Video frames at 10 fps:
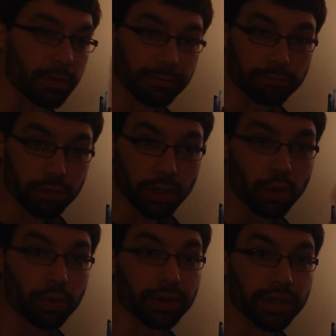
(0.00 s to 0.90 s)
of
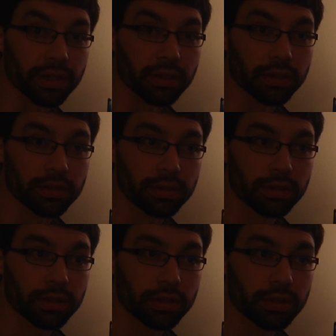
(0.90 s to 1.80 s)
recording
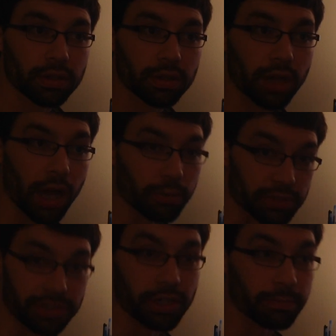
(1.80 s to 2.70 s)
I
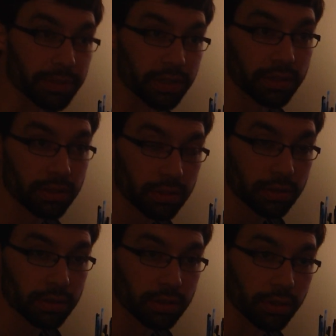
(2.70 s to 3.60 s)
was jumping.
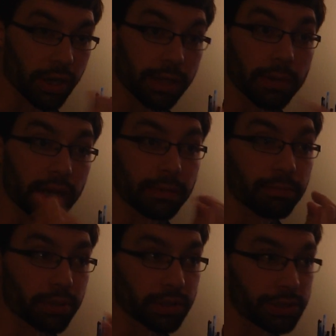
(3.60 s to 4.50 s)
I
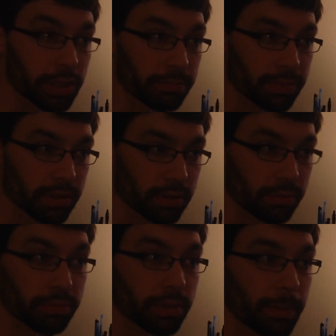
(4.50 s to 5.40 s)
even put a jump
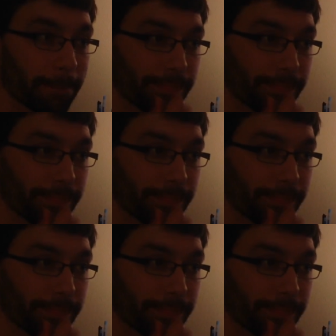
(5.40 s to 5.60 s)
input.